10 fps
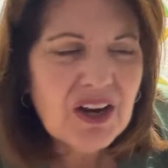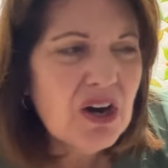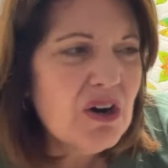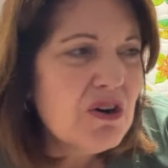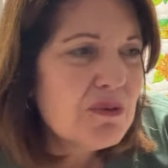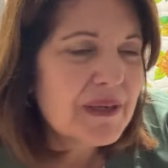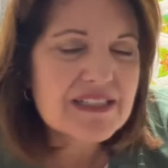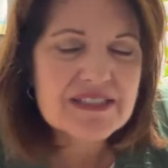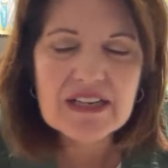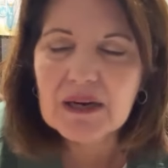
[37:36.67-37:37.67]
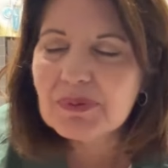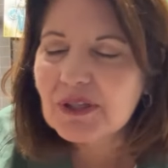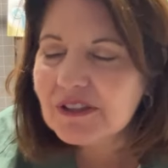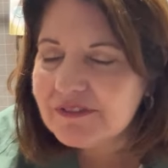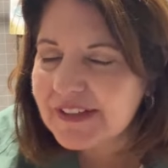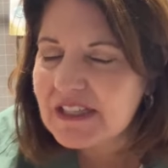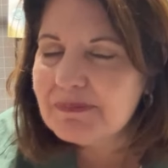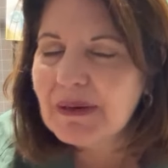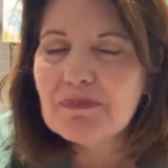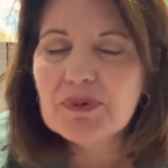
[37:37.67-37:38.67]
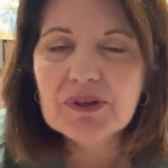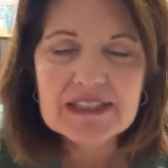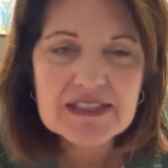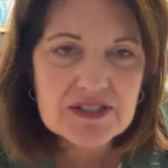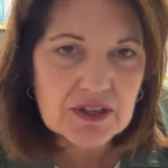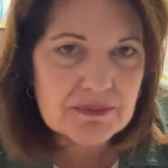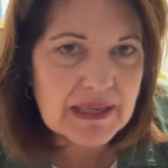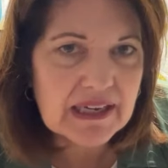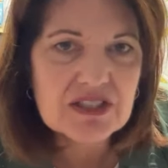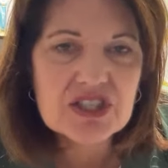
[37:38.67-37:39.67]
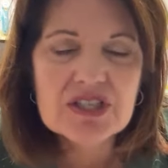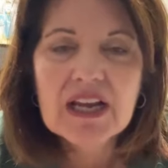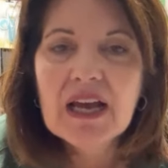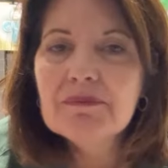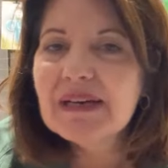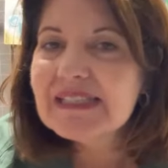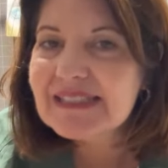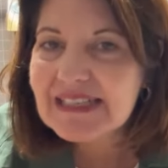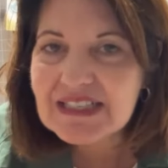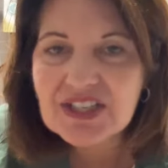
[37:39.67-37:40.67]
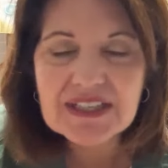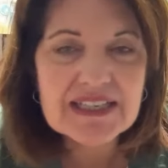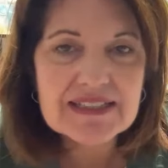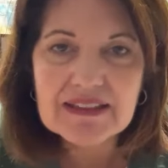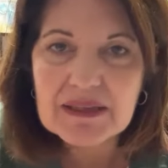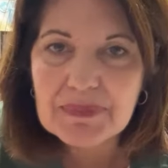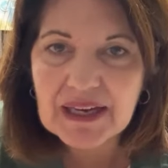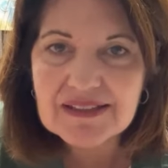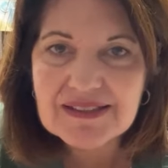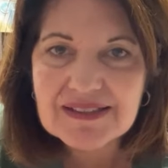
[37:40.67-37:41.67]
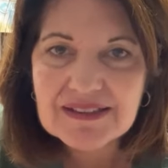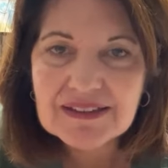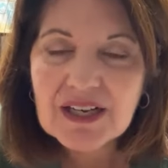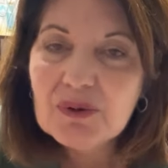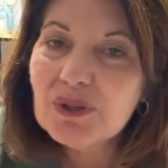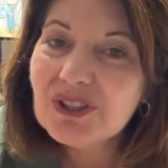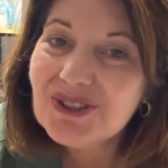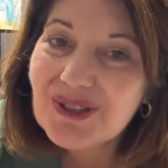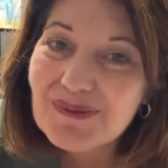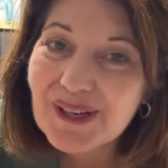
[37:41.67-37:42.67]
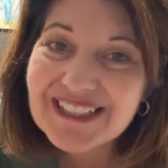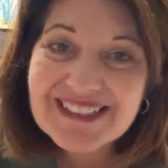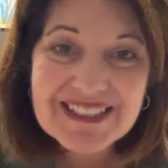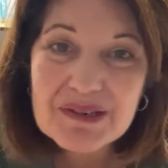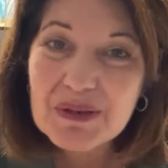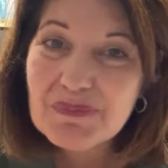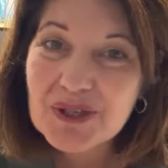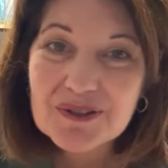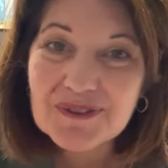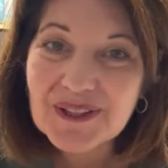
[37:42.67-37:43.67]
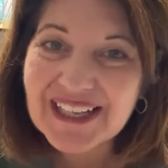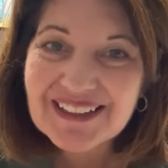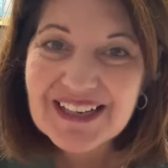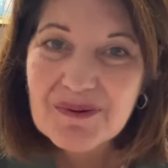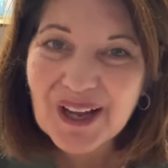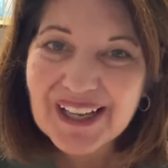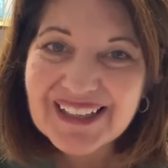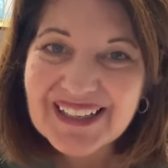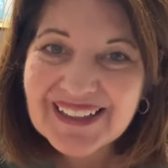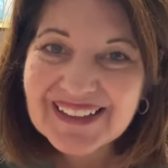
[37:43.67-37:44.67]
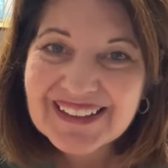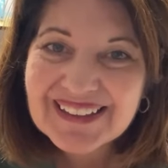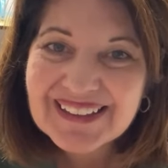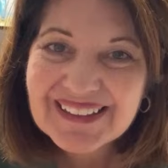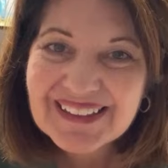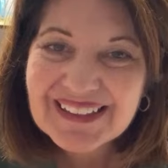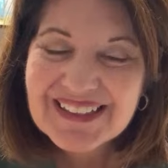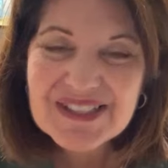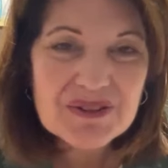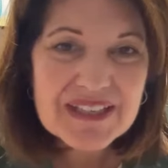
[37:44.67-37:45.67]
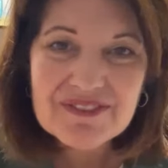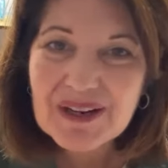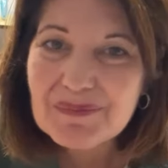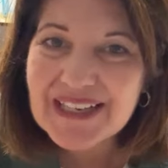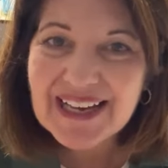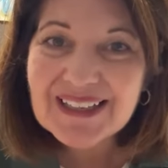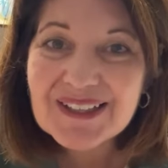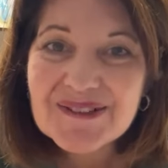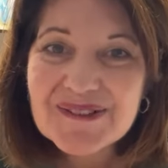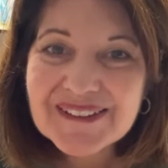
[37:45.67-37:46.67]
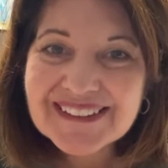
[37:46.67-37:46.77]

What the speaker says: Oh, but it's not perfect. My points don't match. My stitching isn't the best." Well, you know what? It's gonna be beautiful anyway. Don't give up now.